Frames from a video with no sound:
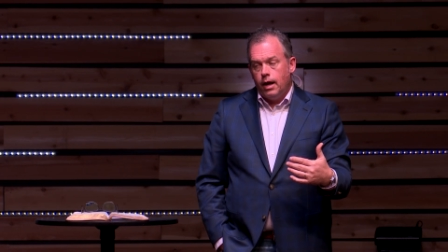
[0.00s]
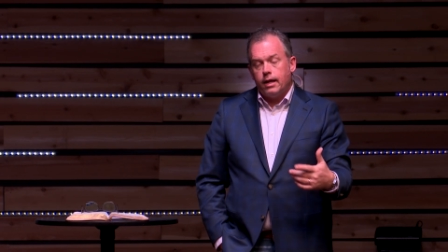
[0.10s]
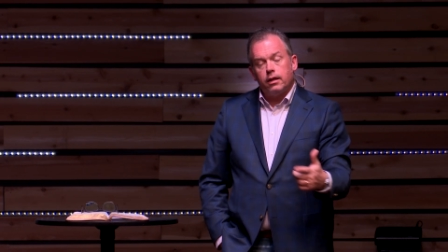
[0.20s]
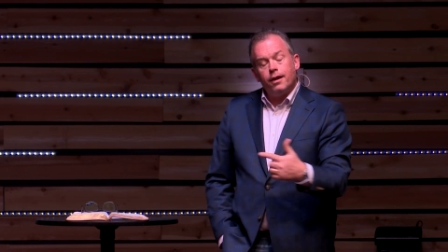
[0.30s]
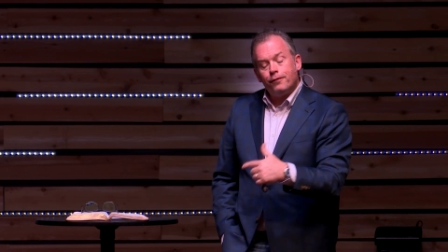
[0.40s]
I
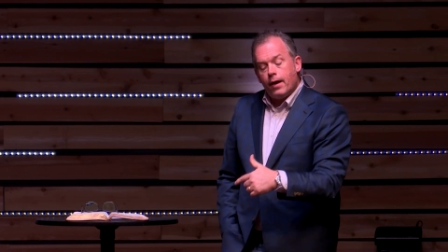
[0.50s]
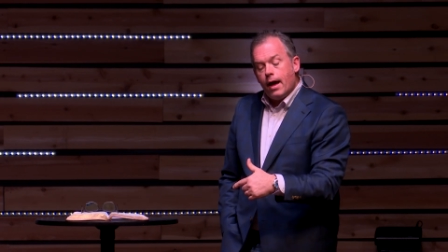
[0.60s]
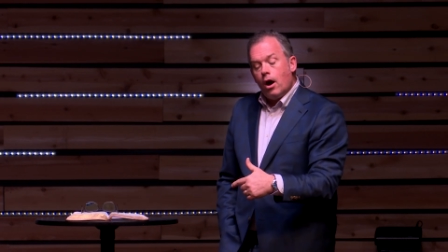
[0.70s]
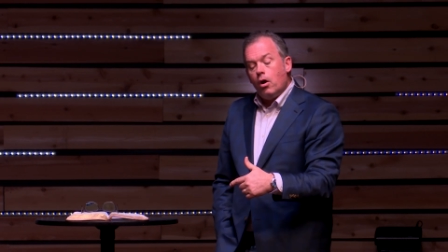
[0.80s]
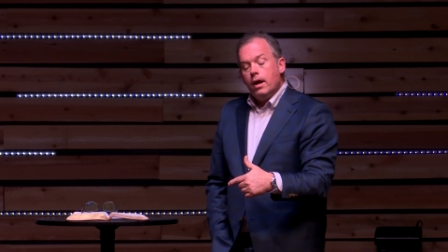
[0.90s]
love
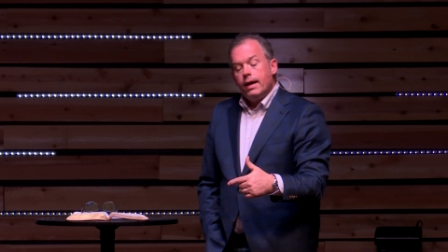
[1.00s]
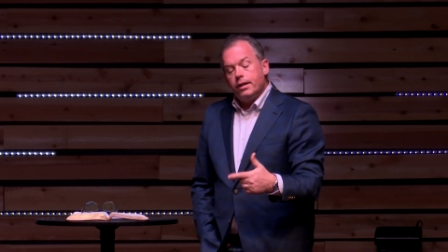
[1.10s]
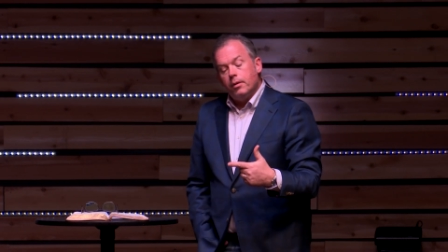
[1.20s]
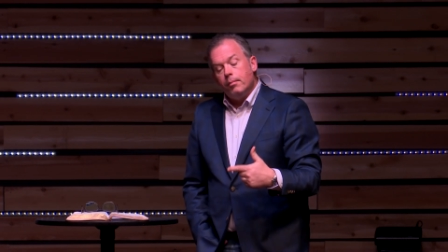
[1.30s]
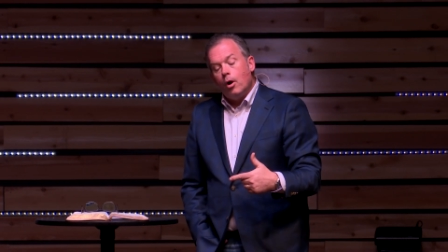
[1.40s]
how,
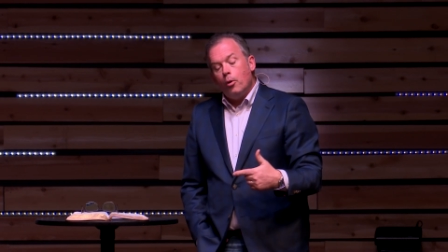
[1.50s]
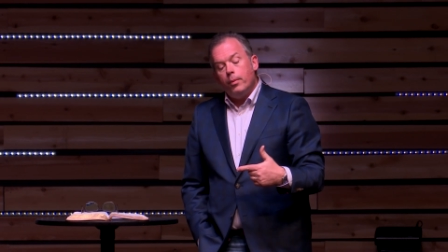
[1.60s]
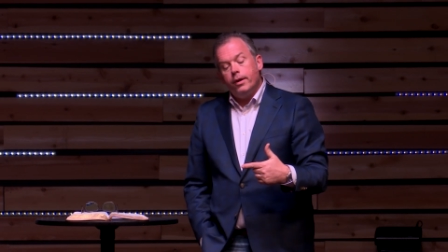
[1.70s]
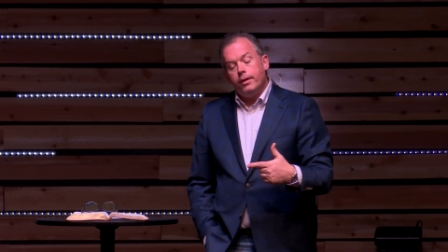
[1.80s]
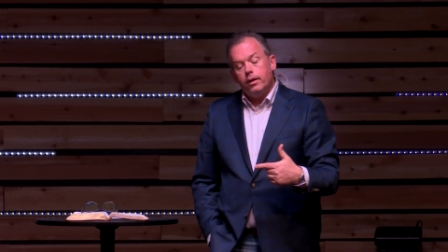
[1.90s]
in a
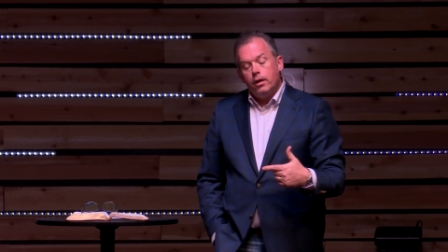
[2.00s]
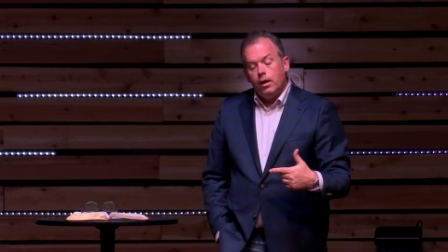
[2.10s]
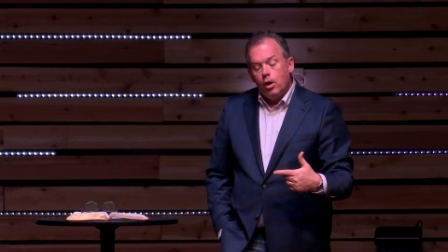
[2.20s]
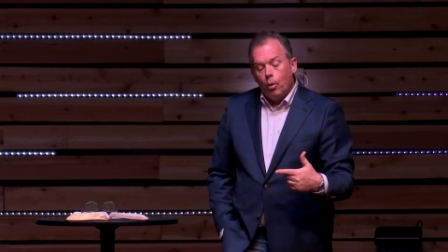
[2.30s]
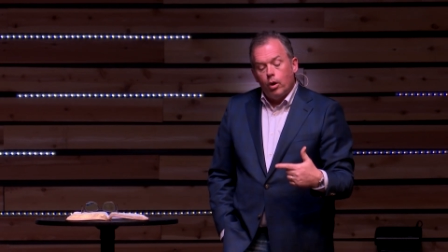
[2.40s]
moment
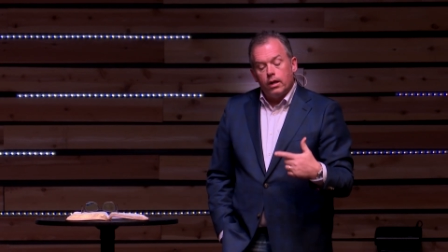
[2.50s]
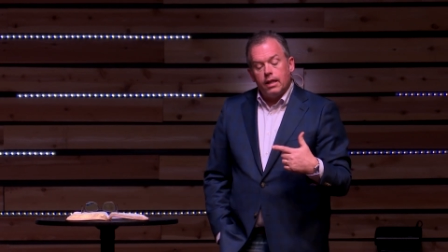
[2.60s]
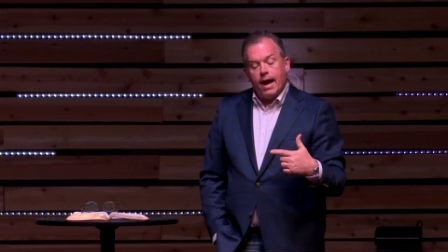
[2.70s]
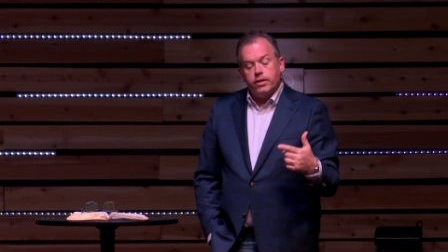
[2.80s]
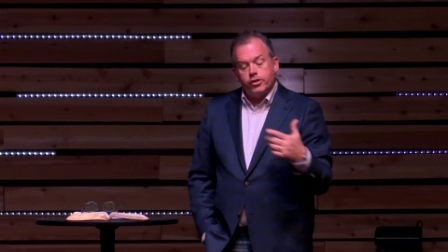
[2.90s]
where
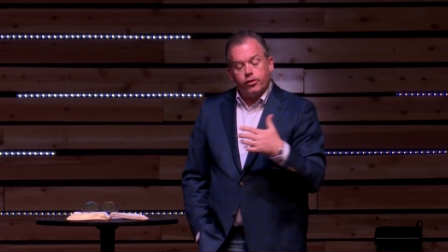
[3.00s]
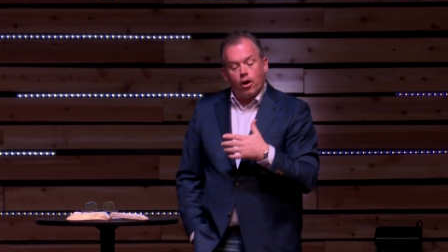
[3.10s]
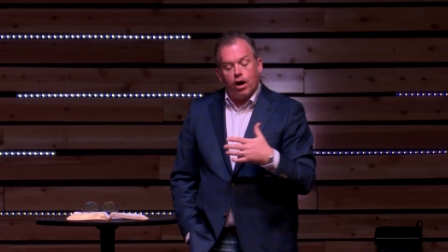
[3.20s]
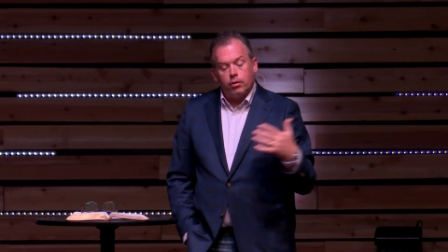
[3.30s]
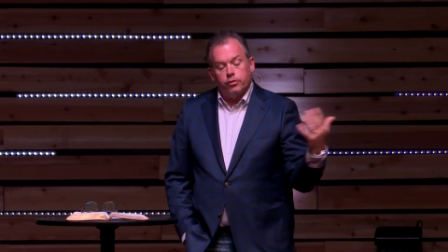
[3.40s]
Elijah
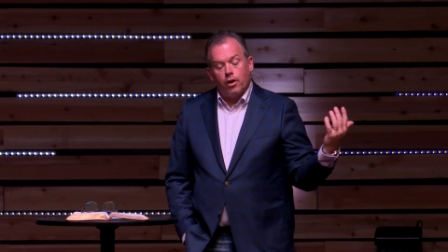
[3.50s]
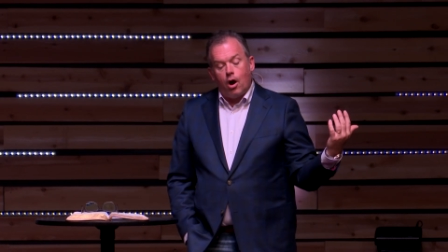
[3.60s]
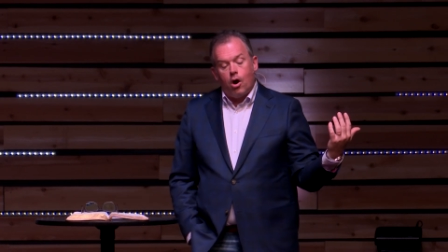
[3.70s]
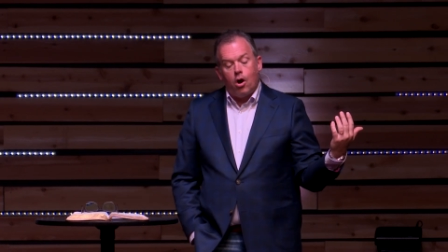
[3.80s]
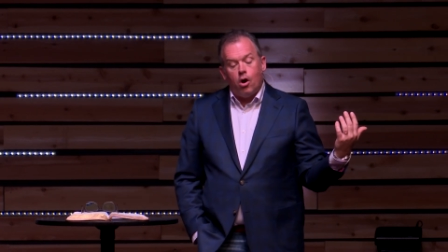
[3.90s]
thought it was
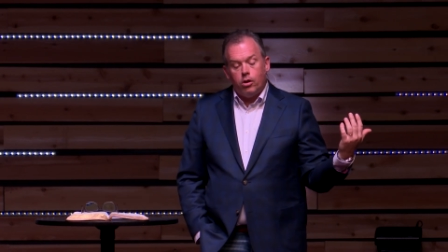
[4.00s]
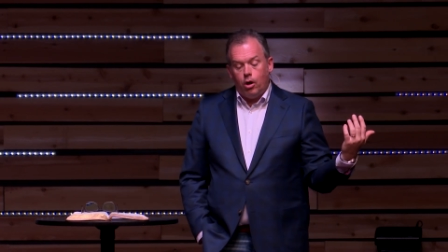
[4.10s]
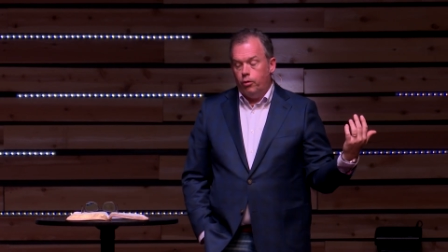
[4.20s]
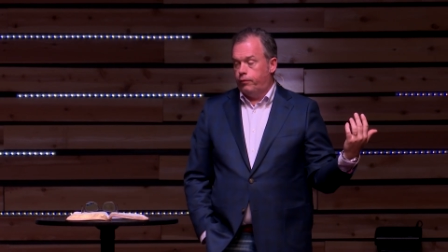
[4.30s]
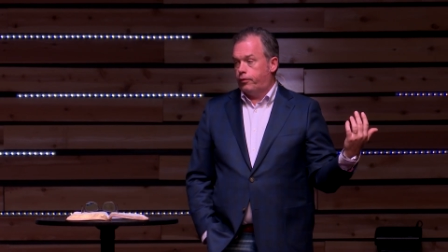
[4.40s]
all
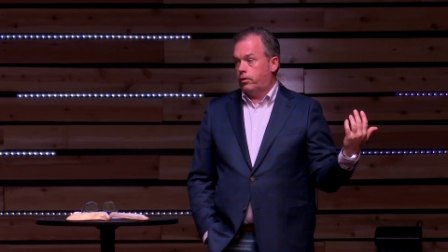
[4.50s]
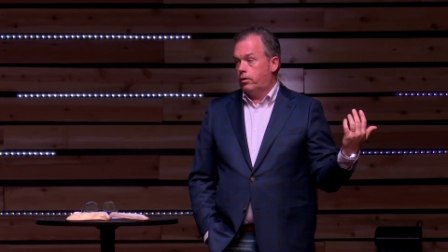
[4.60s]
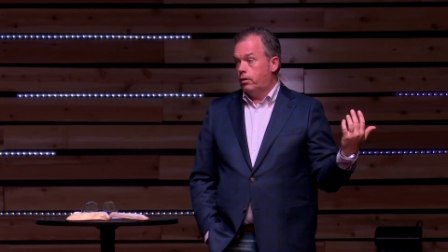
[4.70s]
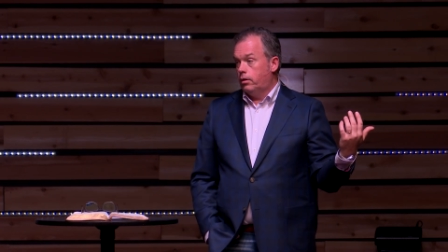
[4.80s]
over,